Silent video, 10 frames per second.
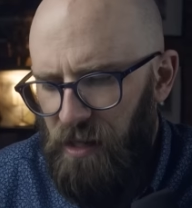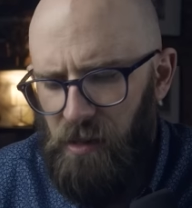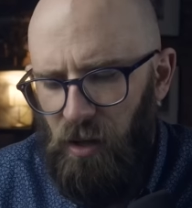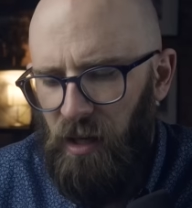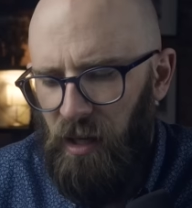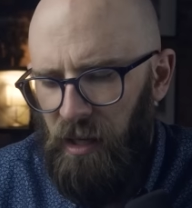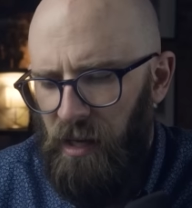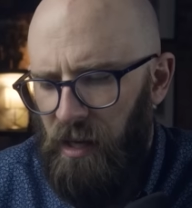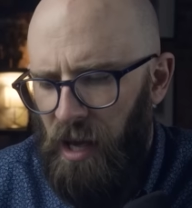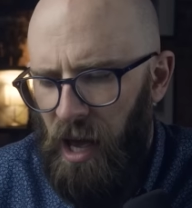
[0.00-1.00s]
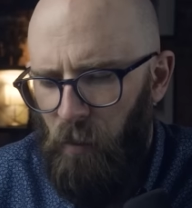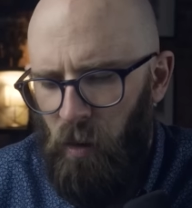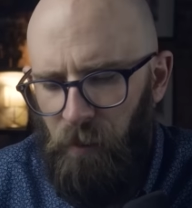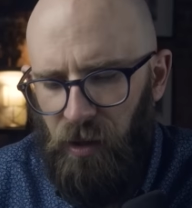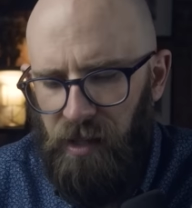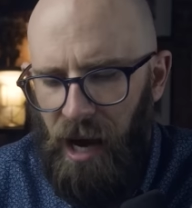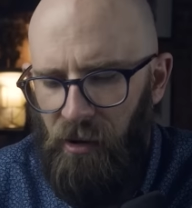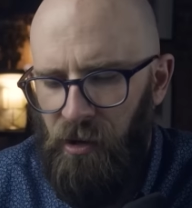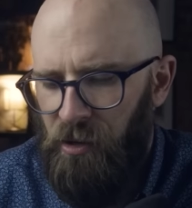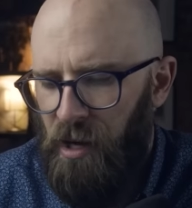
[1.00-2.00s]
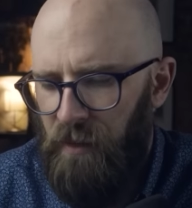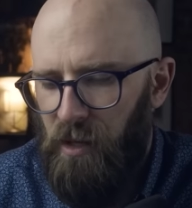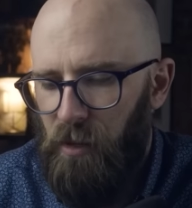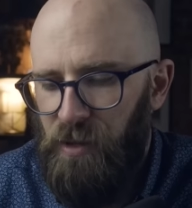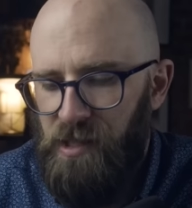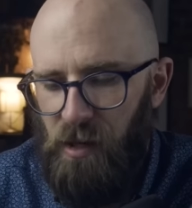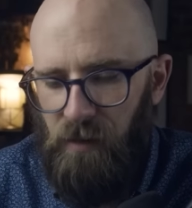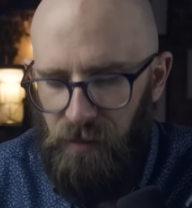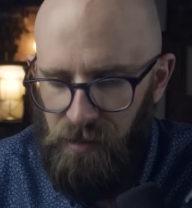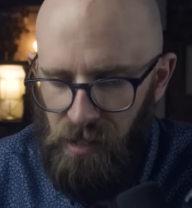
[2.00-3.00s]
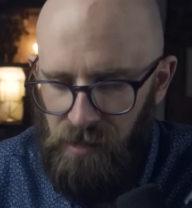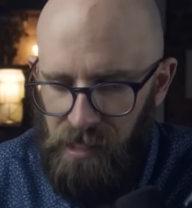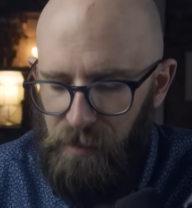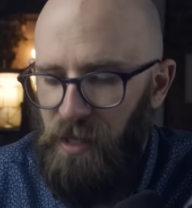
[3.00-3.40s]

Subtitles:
It's not clear at what point Karen or another culprit took over the duties,